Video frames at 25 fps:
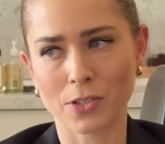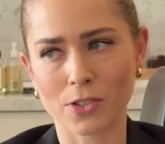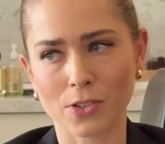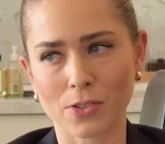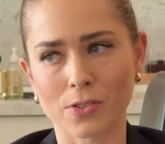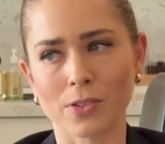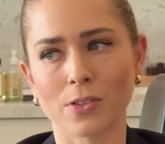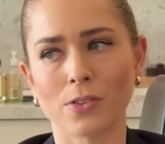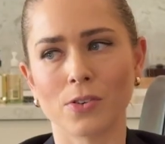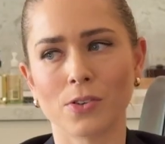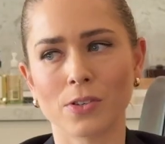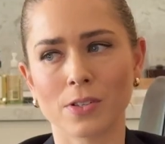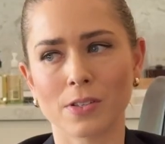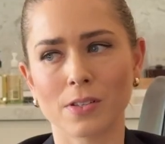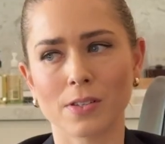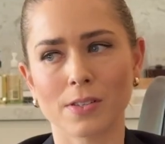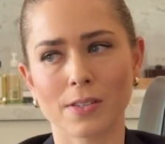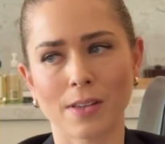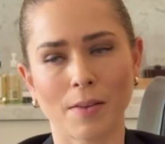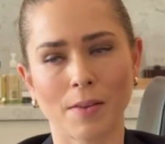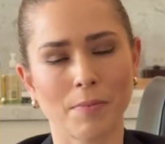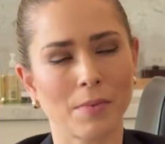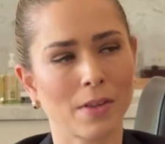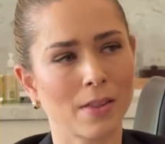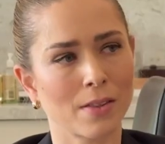just alluded to
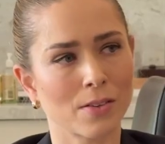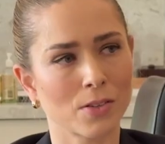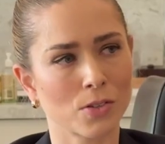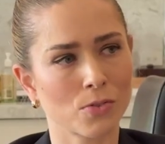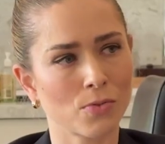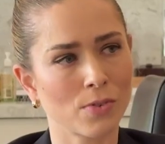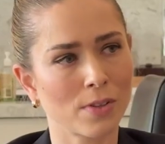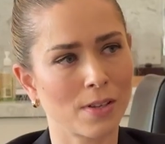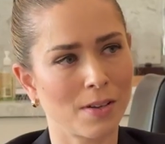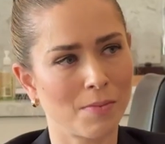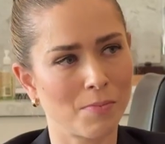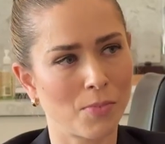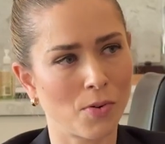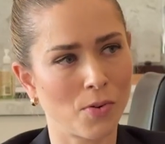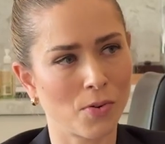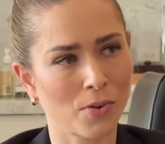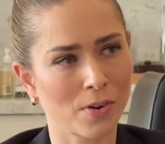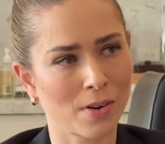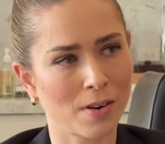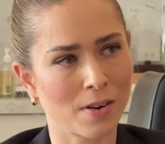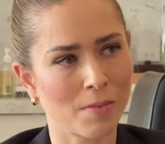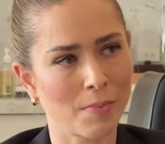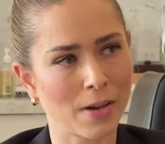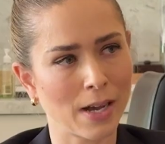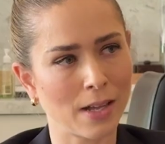something that's really
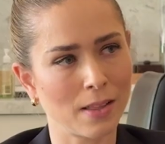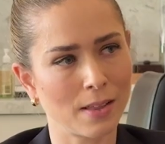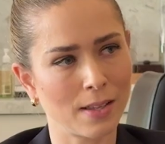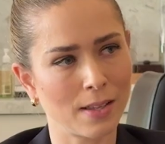important about